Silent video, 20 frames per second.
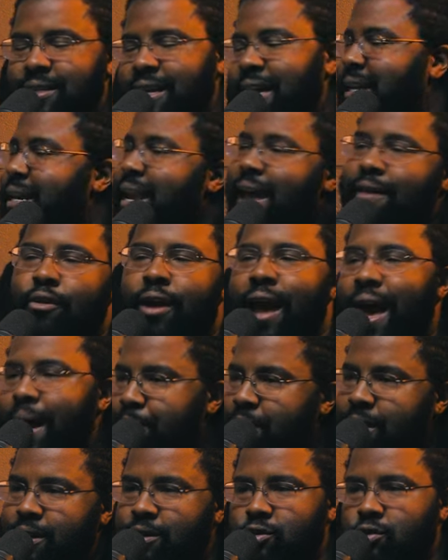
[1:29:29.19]
it never
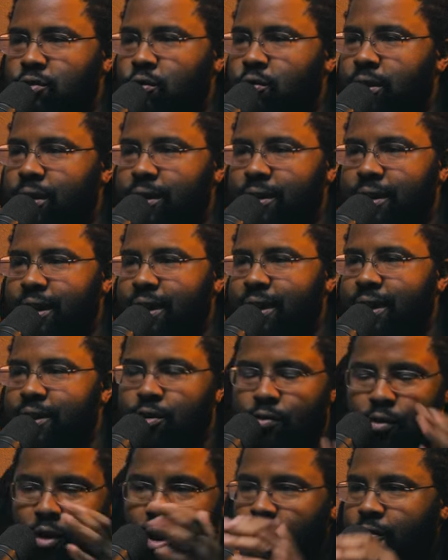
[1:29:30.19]
happened historically and you're
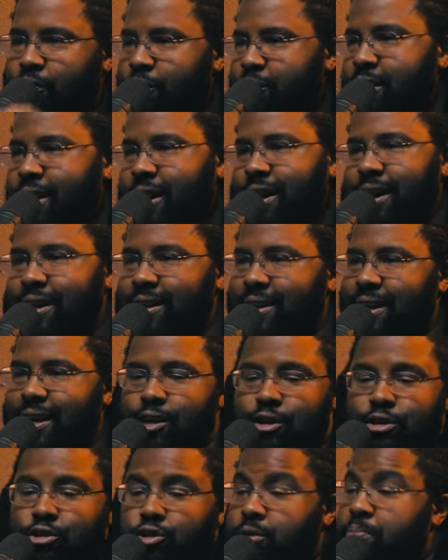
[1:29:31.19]
wrong for thinking it,
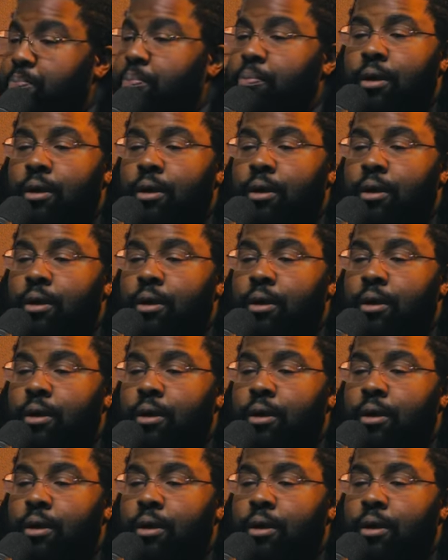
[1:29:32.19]
you're just